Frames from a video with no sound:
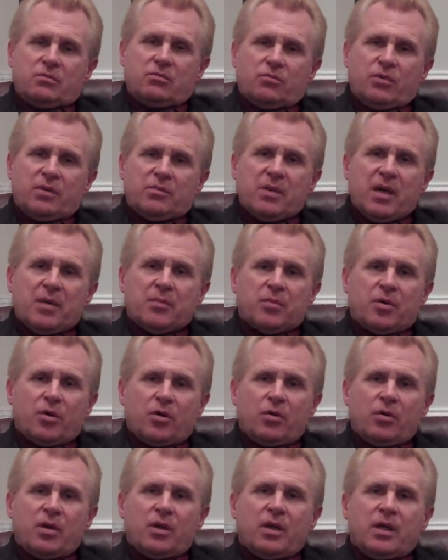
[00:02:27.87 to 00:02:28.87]

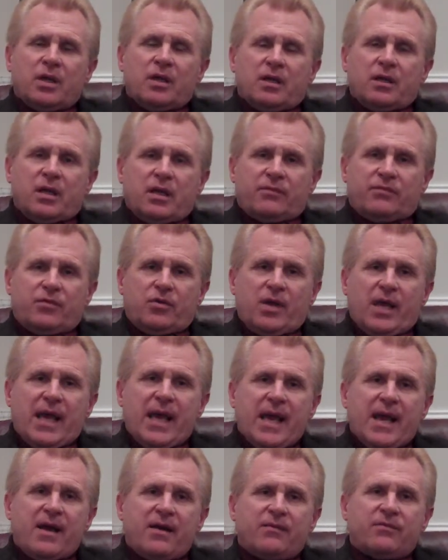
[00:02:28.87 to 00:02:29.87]
remember, if you
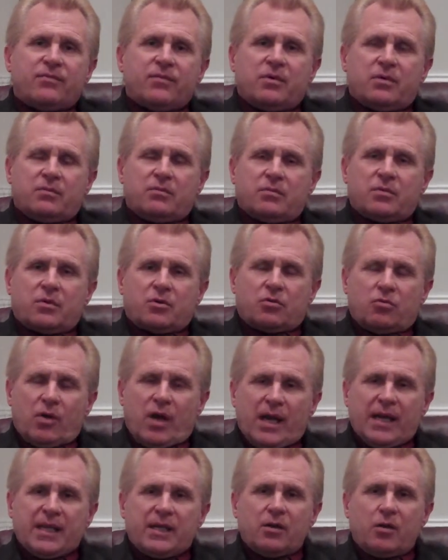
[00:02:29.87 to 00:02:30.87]
have
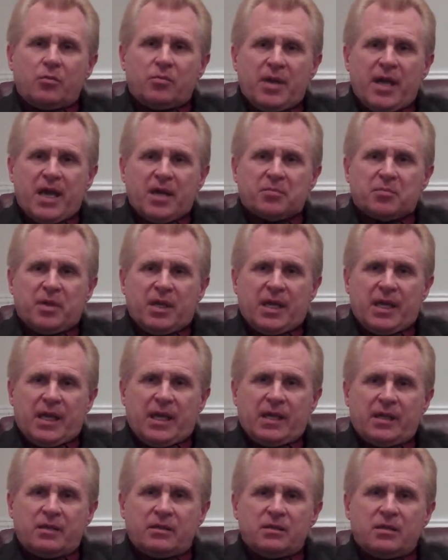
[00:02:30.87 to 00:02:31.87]
chronic low back
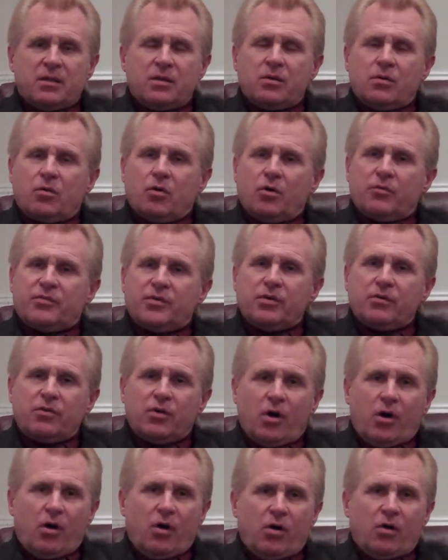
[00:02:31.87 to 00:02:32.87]
pain, or if you
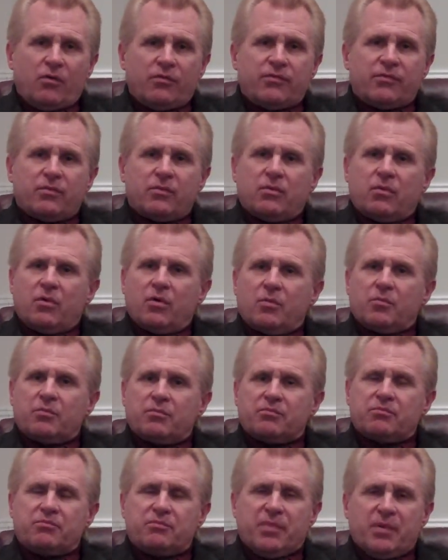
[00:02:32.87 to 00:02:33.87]
golf or
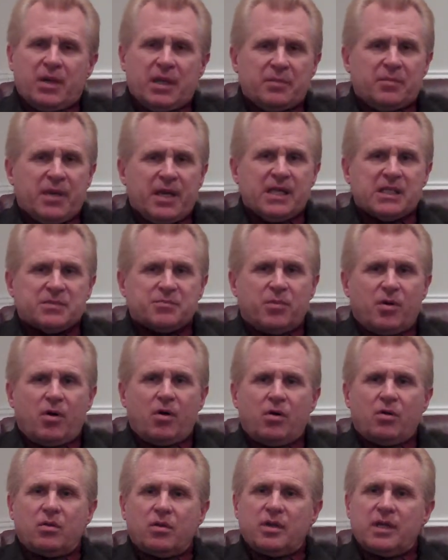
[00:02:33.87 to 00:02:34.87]
play
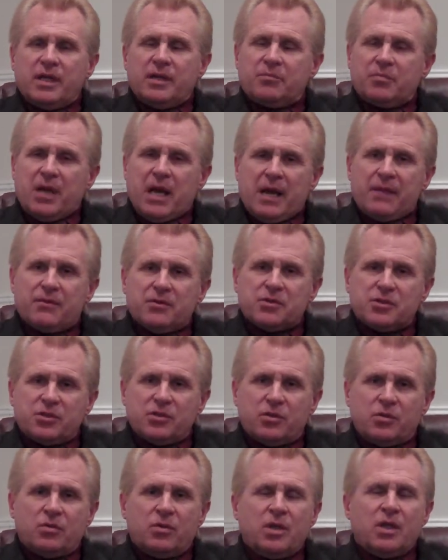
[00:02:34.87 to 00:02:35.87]
baseball and it bothers
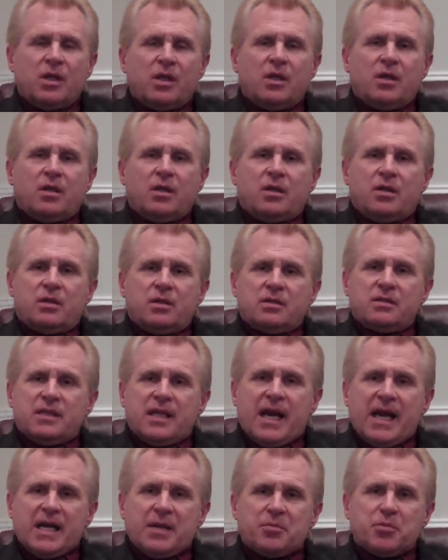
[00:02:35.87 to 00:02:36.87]
you,
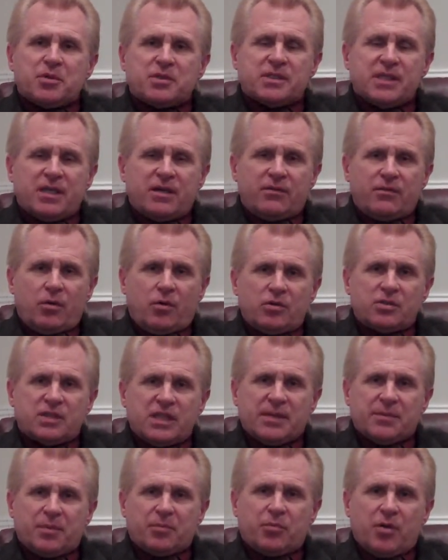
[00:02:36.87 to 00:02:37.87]
90% of those
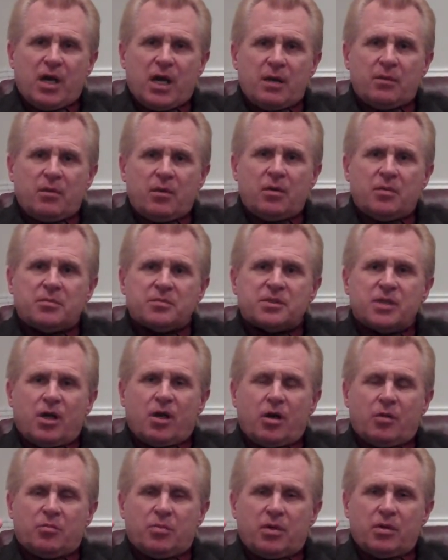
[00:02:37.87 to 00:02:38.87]
type of problems
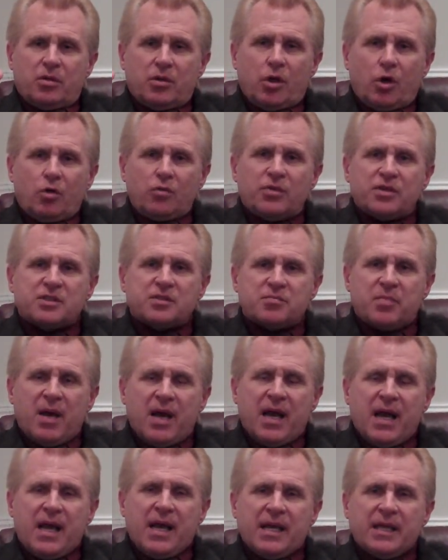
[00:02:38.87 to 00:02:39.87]
are below the
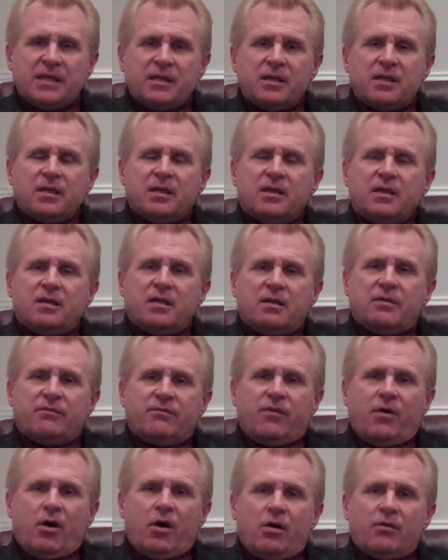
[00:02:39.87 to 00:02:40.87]
spine,
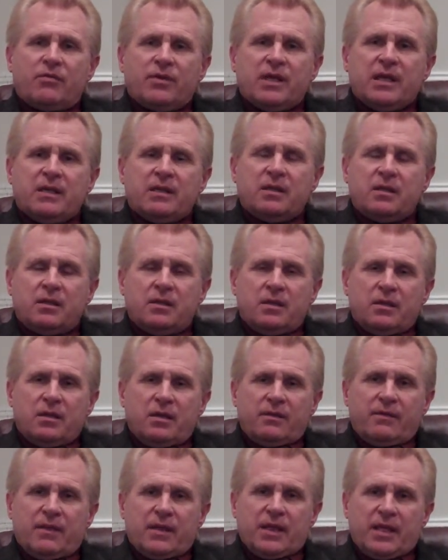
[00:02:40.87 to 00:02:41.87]
involving
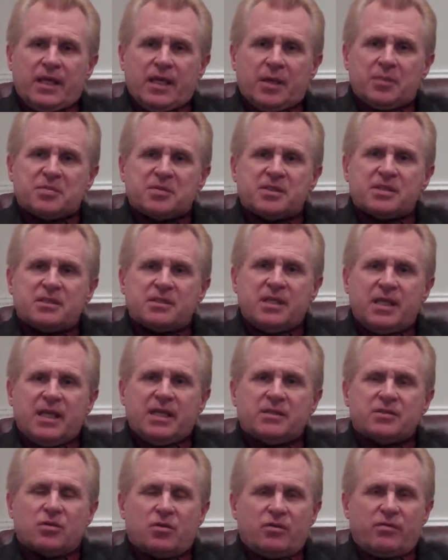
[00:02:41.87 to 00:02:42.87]
the hips,
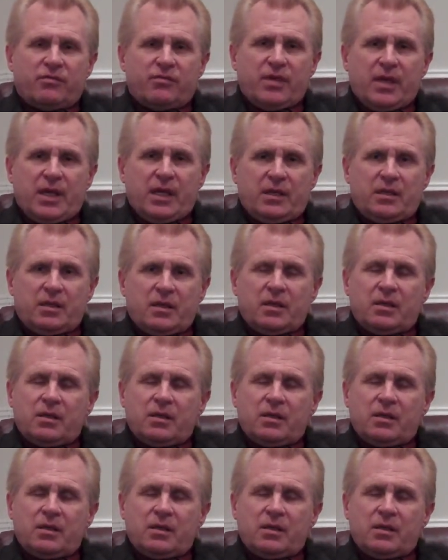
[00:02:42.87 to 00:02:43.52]
knees, or feet.